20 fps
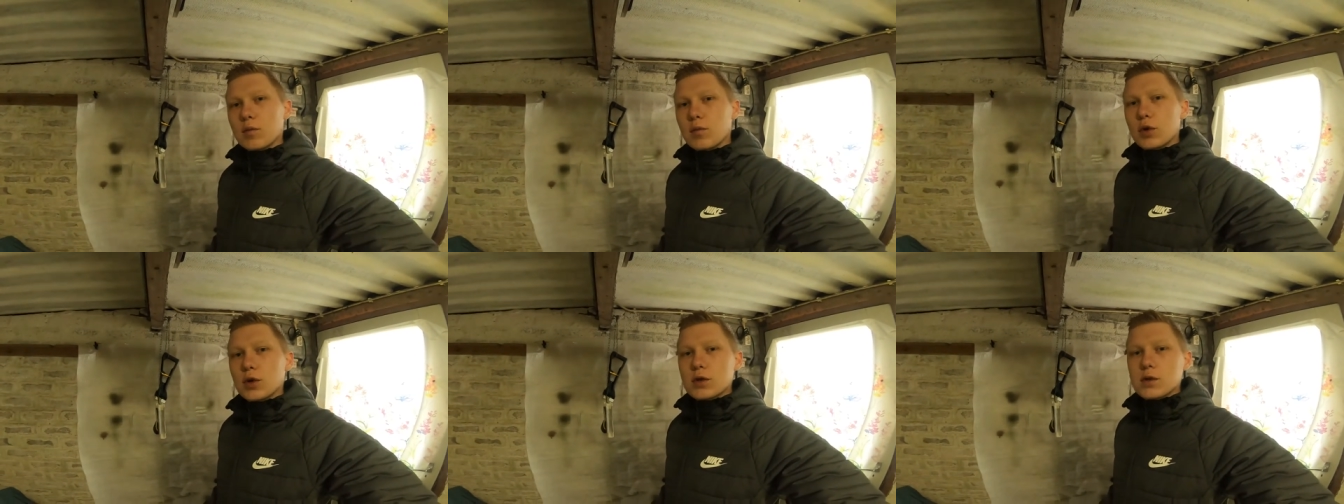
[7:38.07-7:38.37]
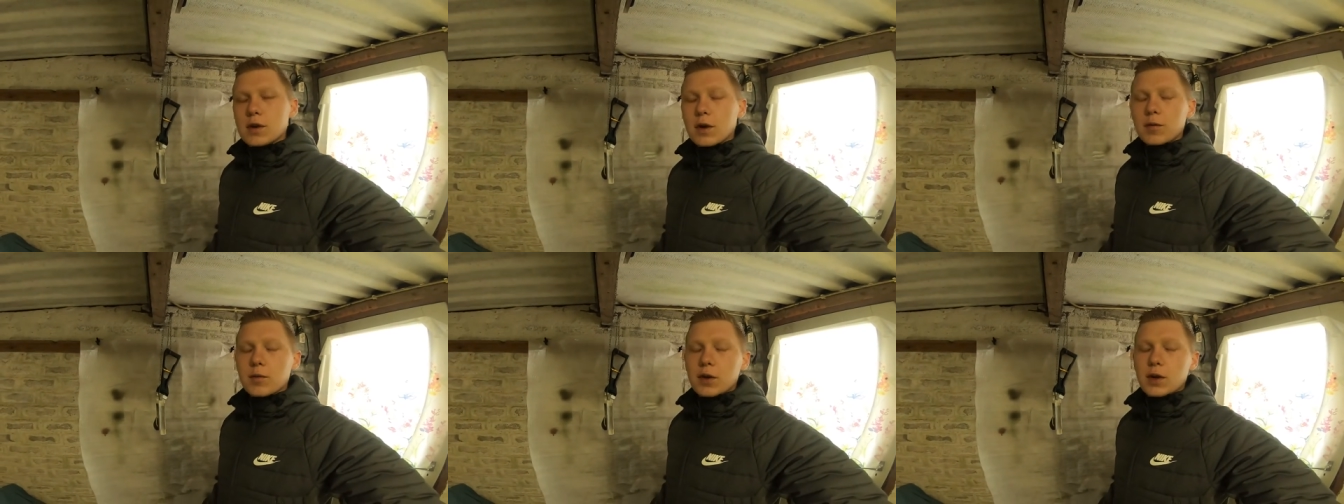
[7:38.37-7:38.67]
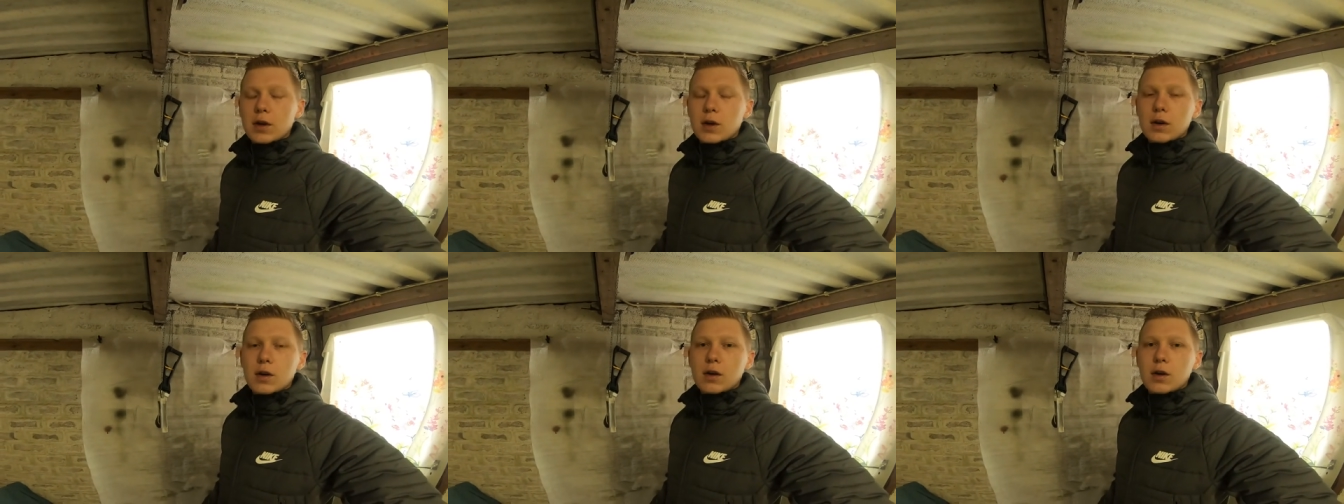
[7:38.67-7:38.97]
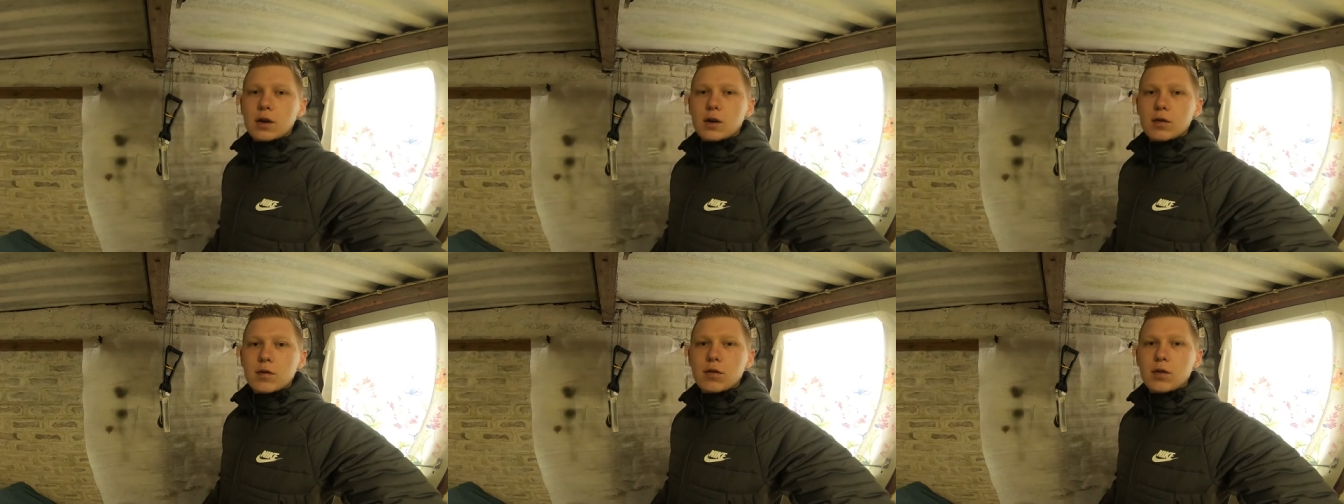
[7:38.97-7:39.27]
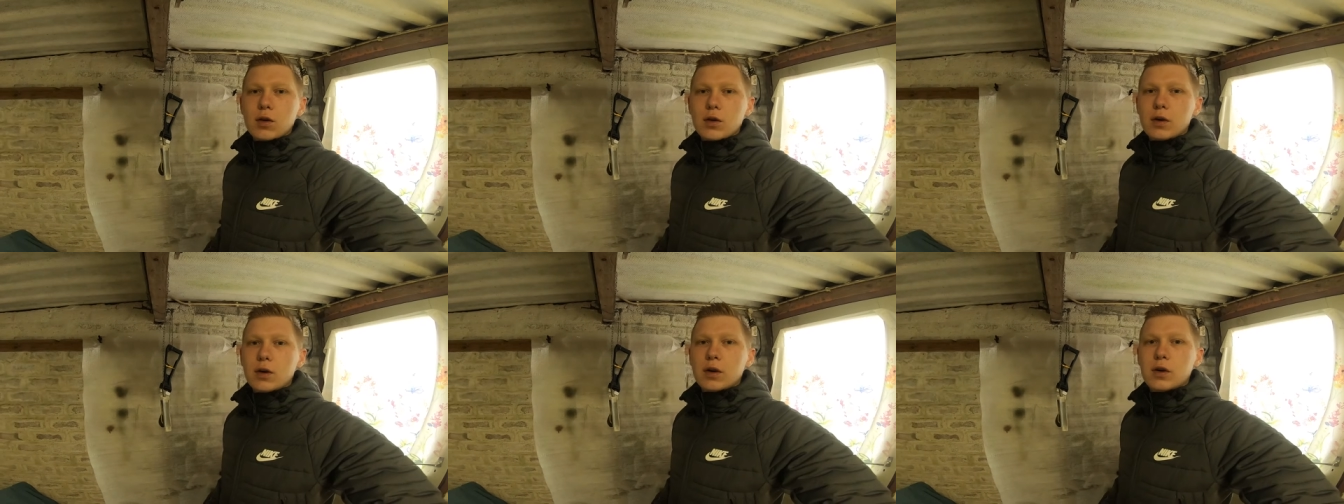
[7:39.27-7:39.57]
put something on the
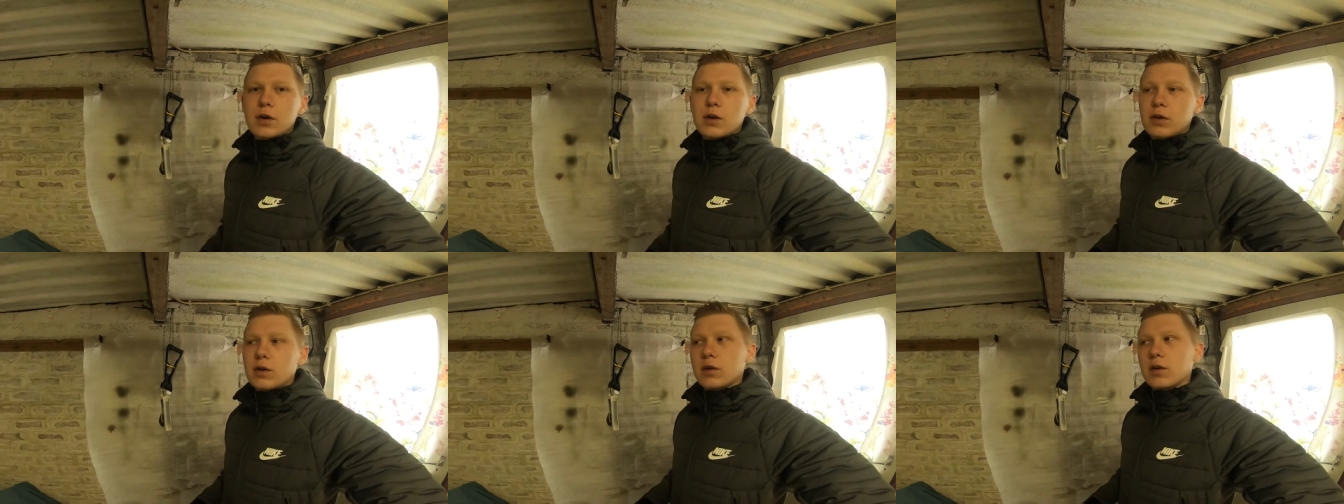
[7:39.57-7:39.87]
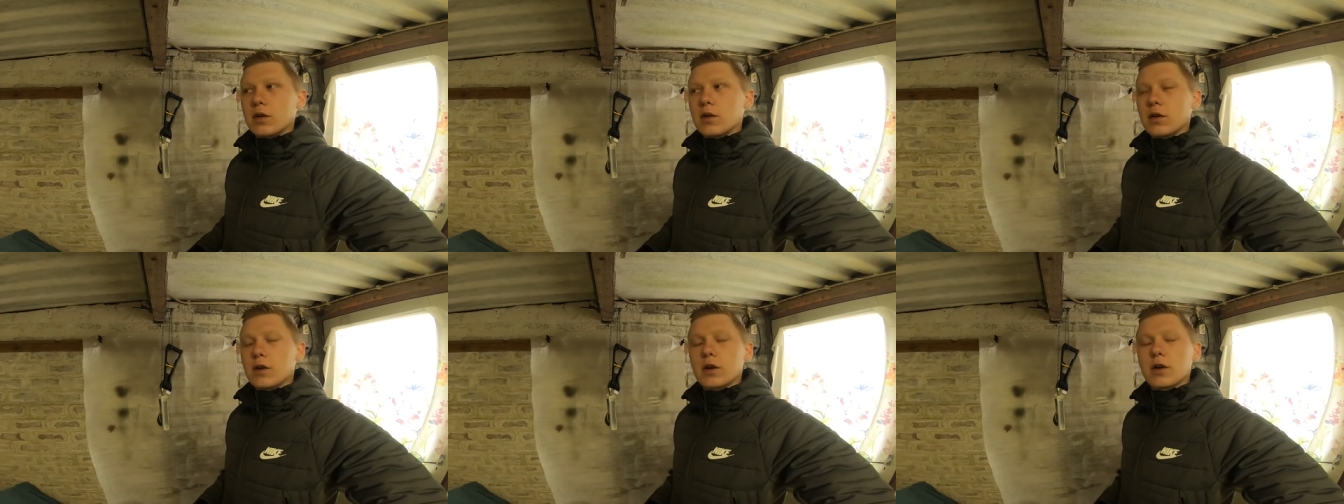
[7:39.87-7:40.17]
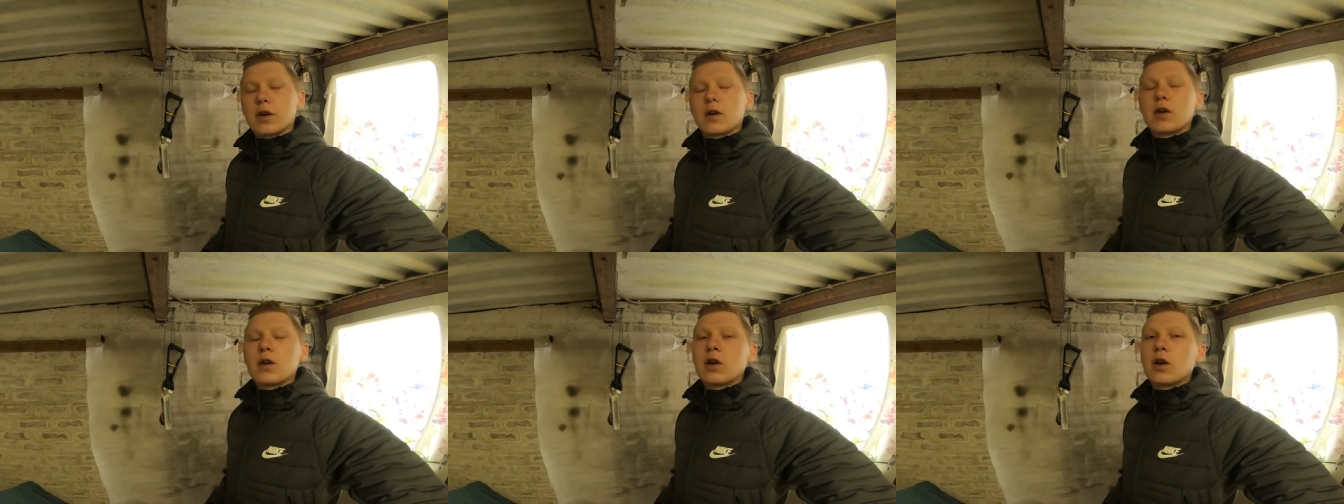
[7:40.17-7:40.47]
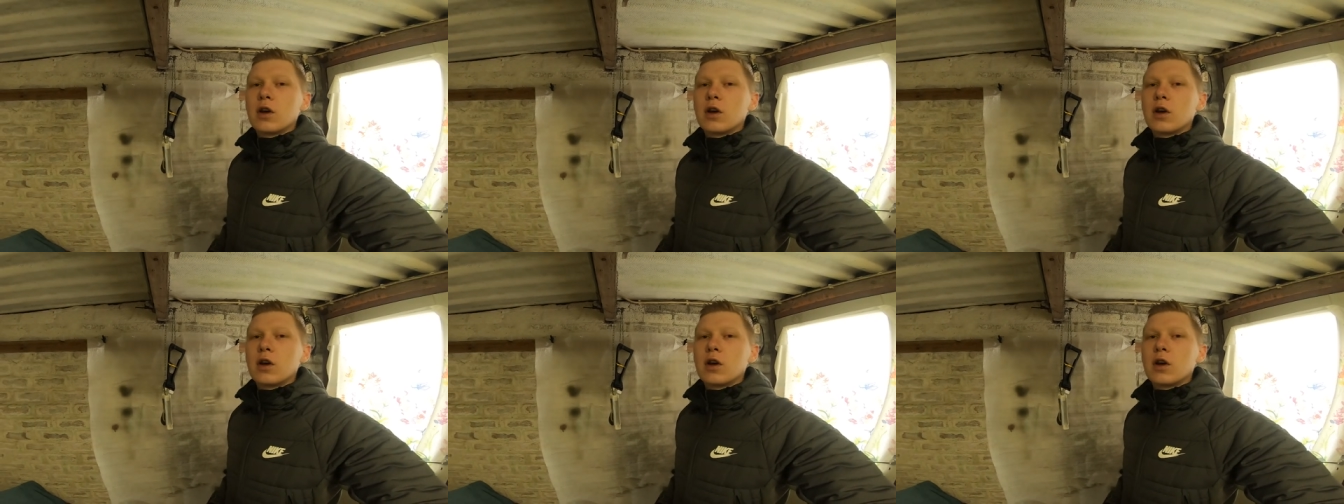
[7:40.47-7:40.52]
floor or